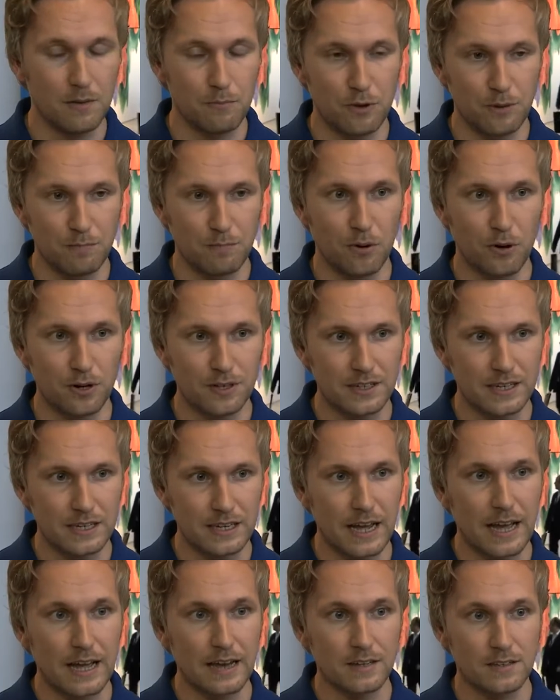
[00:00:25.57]
reporting
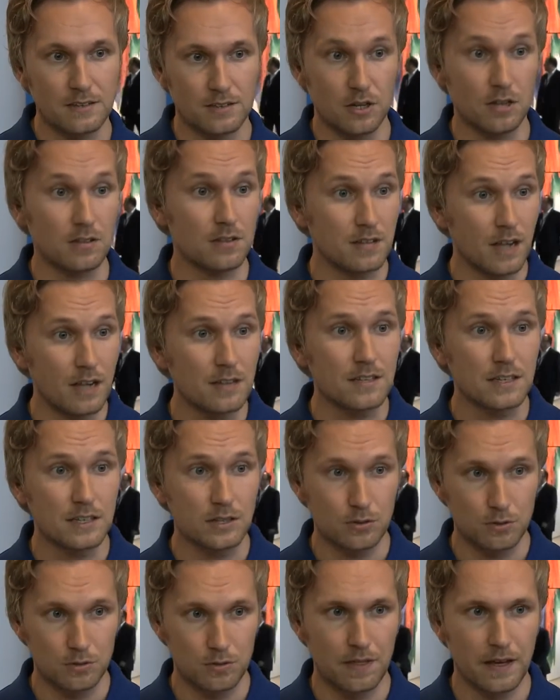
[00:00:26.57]
and consulting
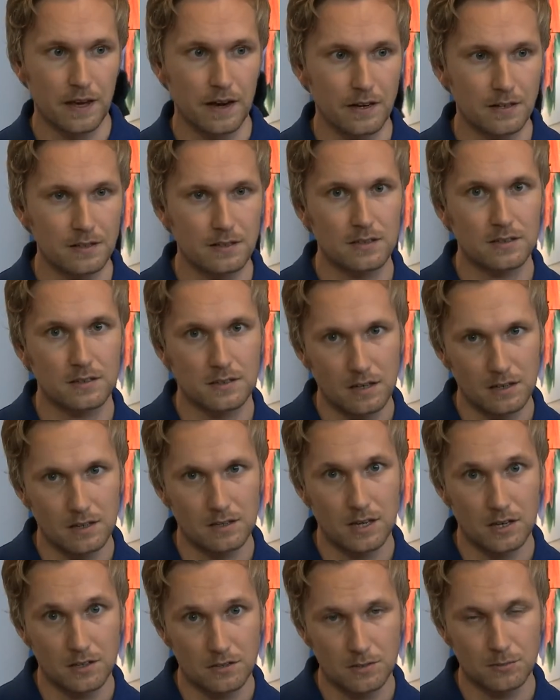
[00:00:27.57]
to their
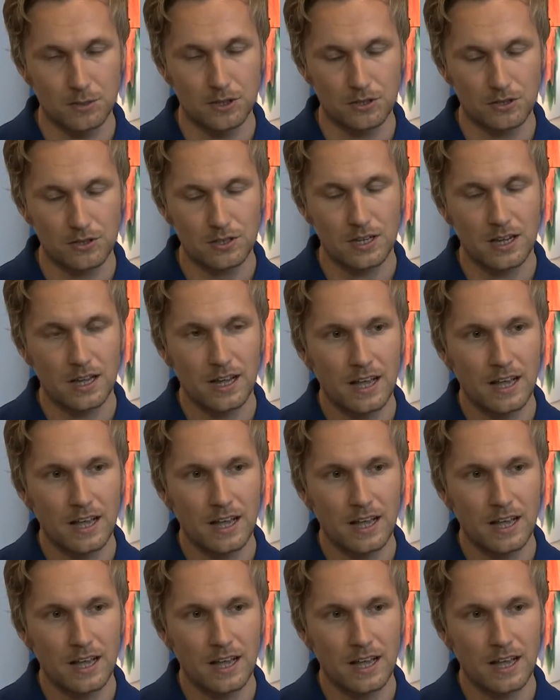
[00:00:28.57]
customers.